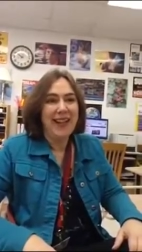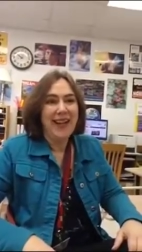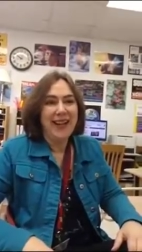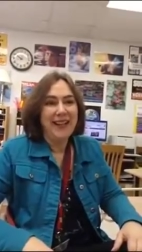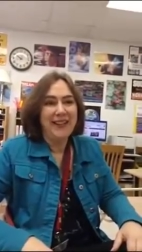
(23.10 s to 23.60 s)

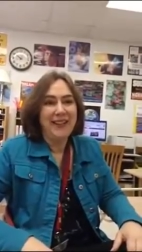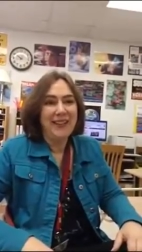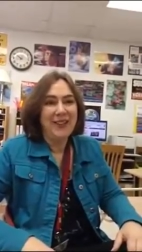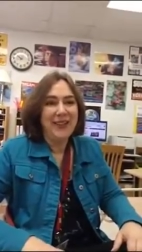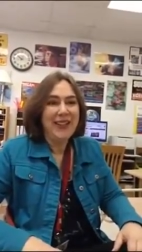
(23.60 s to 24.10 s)
And,
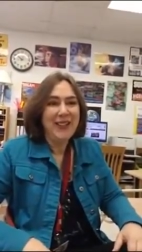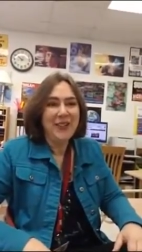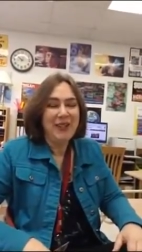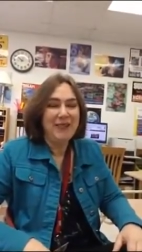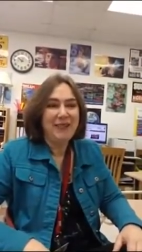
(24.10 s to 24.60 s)
you know, the kids
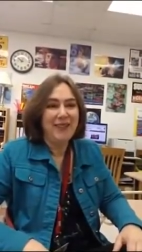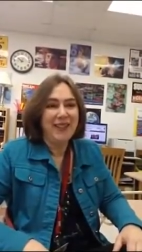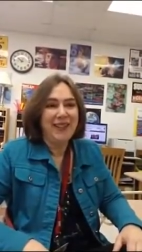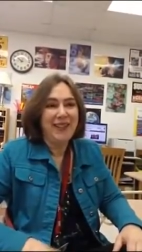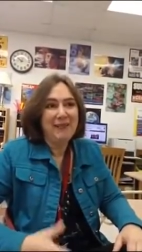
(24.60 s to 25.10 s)
are having
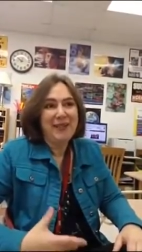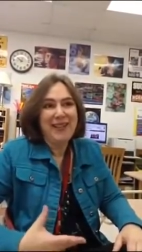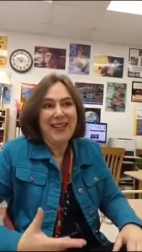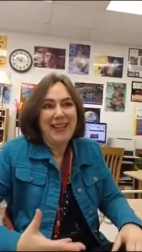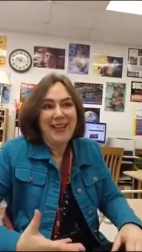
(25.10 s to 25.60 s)
fun, and that
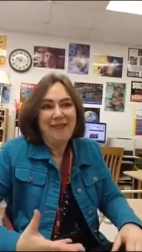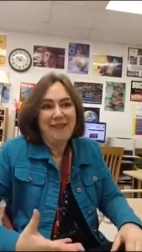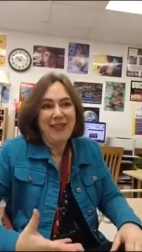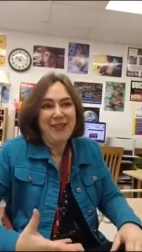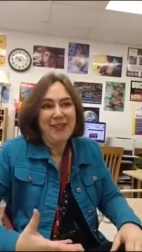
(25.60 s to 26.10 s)
means I have
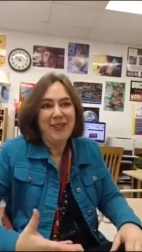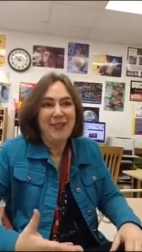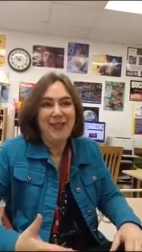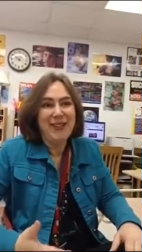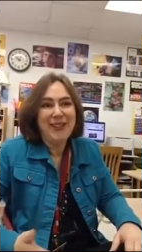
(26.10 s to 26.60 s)
fun too.
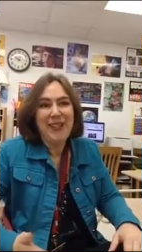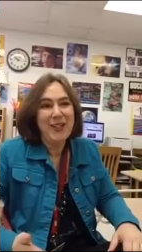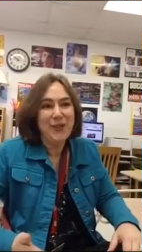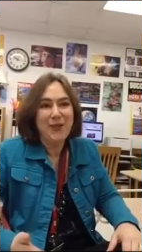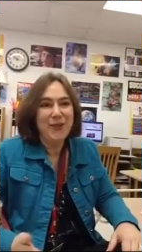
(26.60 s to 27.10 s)
You know, the
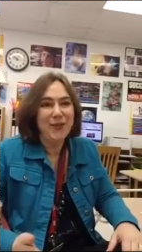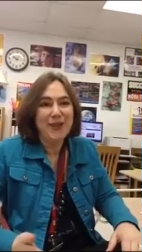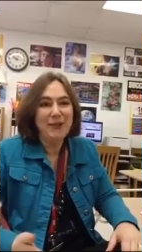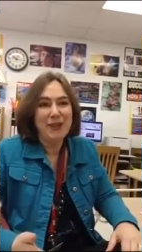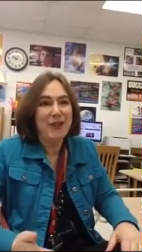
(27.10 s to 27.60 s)
kids are
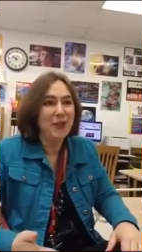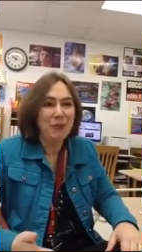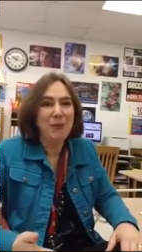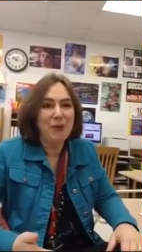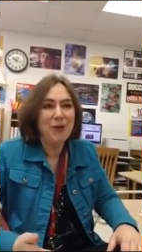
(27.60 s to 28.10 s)
learning what they're
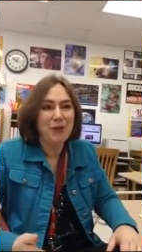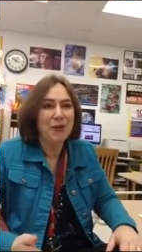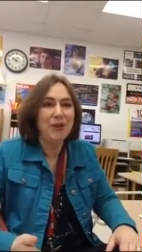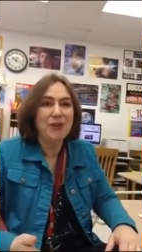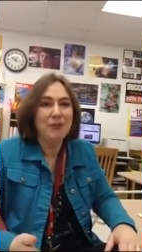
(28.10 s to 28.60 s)
supposed to
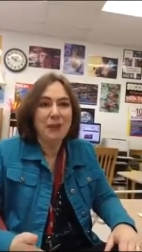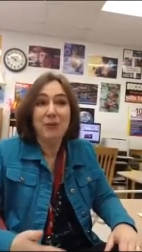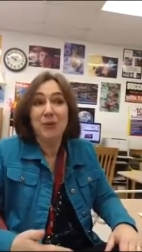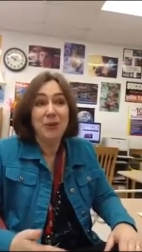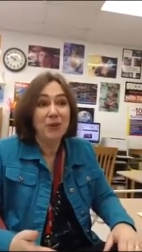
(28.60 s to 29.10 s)
learn to be
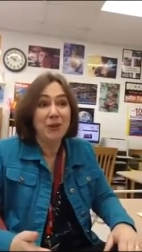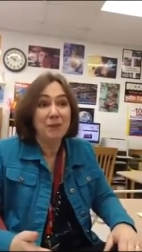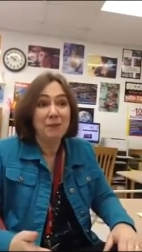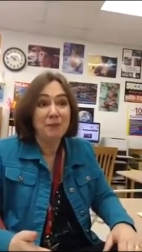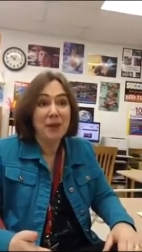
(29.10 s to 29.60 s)
able to
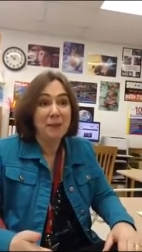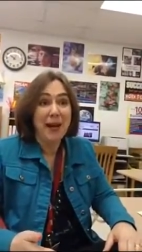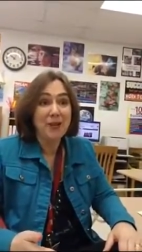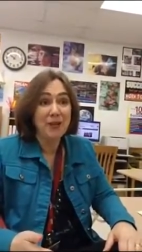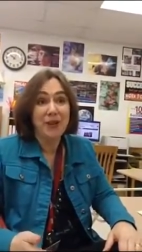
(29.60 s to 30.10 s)

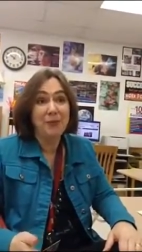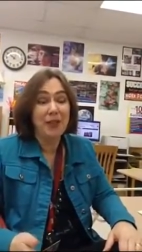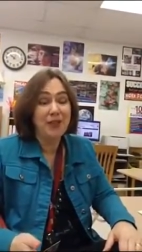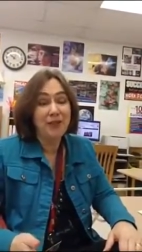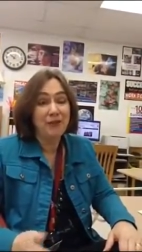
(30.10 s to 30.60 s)
master the
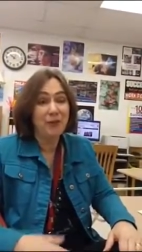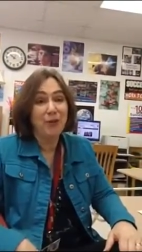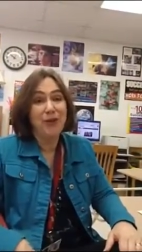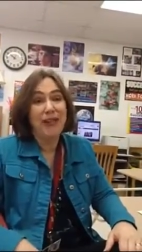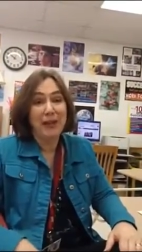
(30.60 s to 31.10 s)
objectives
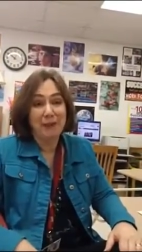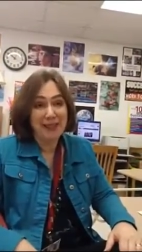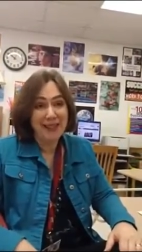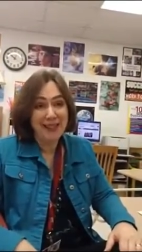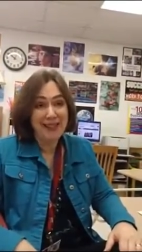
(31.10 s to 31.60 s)
for the
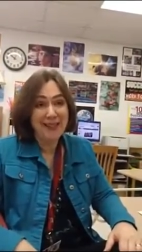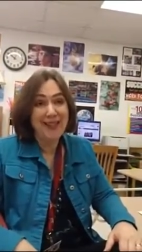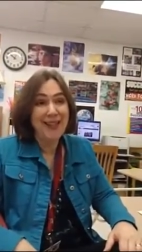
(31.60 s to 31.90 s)
AP test.